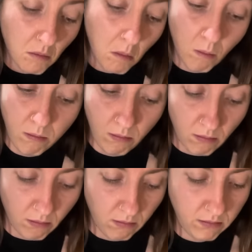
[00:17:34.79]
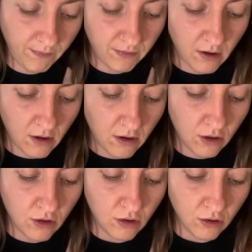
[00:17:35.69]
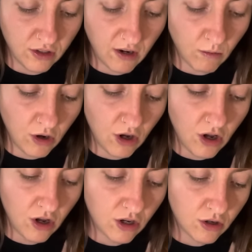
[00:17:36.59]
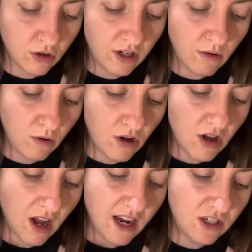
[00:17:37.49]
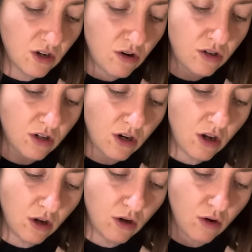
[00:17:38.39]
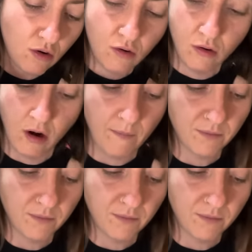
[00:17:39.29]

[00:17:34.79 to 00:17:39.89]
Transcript: Mm. Could it work? Could it work? I don't know.